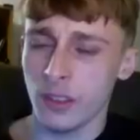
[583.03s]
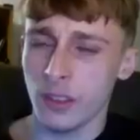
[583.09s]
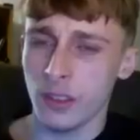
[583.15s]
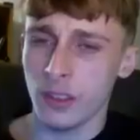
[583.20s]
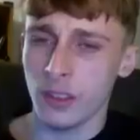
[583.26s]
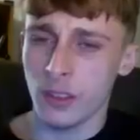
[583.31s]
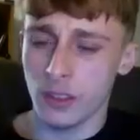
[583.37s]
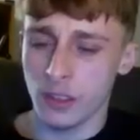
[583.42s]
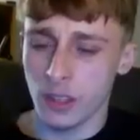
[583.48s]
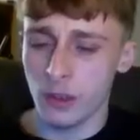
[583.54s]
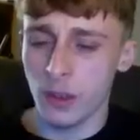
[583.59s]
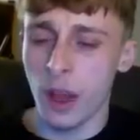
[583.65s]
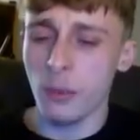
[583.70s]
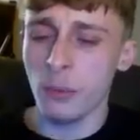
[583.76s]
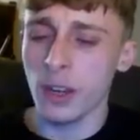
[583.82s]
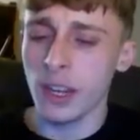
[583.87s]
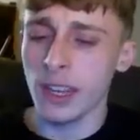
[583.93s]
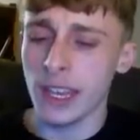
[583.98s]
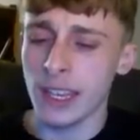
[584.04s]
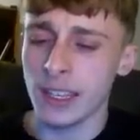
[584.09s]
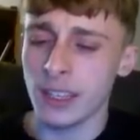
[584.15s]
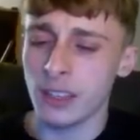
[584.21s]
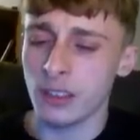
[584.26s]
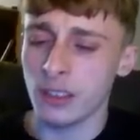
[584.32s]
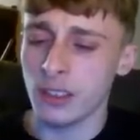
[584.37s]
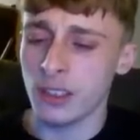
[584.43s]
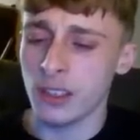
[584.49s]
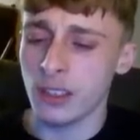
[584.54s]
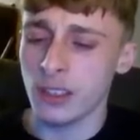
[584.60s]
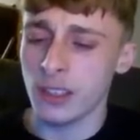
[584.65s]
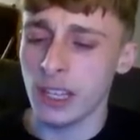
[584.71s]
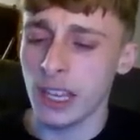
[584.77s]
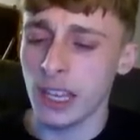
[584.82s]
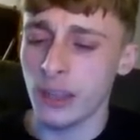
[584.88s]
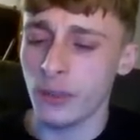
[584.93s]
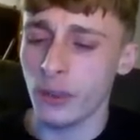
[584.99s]
Because I'm going to guess
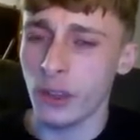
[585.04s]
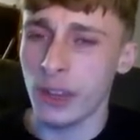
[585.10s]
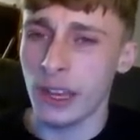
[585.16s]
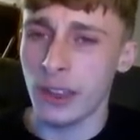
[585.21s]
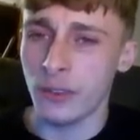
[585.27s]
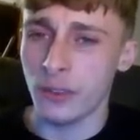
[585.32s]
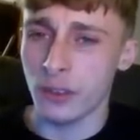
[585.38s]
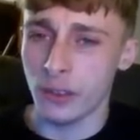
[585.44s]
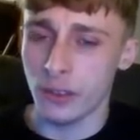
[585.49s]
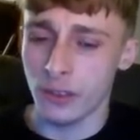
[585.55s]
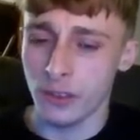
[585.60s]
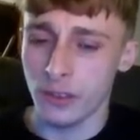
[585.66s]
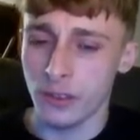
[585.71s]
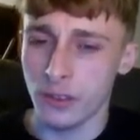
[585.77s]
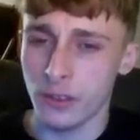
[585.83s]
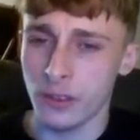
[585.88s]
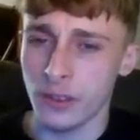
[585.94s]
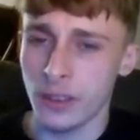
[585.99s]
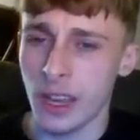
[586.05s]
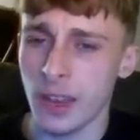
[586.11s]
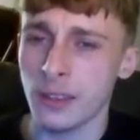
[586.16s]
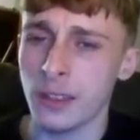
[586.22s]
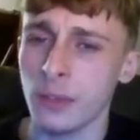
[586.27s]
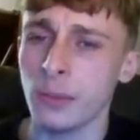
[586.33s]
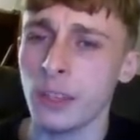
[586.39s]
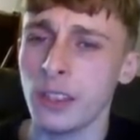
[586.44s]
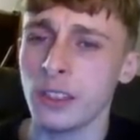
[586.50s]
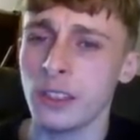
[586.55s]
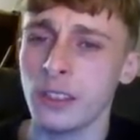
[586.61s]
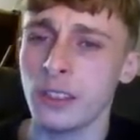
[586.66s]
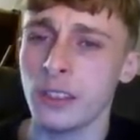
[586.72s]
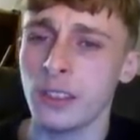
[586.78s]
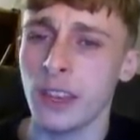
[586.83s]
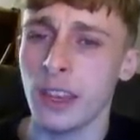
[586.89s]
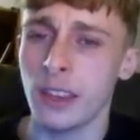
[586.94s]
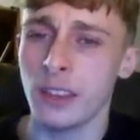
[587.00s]
6'11". Actually, I'm going
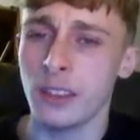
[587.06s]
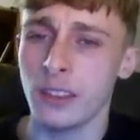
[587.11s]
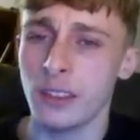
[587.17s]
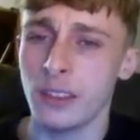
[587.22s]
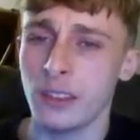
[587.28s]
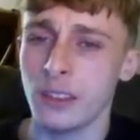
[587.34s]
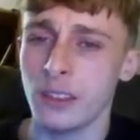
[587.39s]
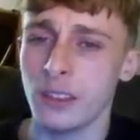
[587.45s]
to guess